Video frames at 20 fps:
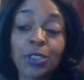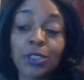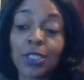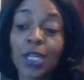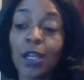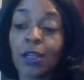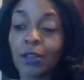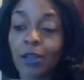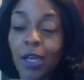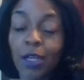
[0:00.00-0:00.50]
because
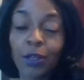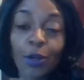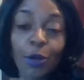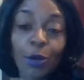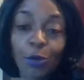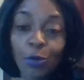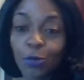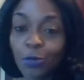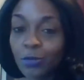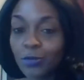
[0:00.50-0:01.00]
I
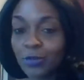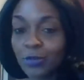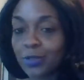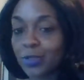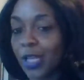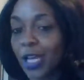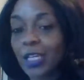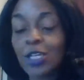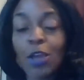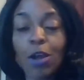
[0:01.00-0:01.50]
know it's
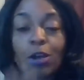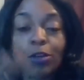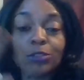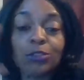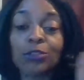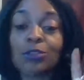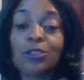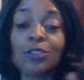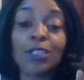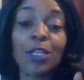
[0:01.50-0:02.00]
like he always
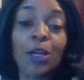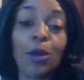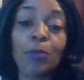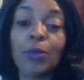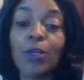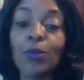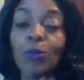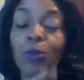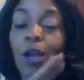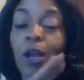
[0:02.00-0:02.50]
used to tell
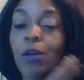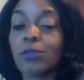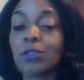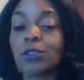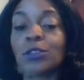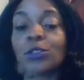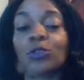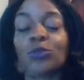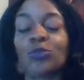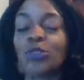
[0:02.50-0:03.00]
me when I was
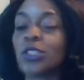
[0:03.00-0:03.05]
little,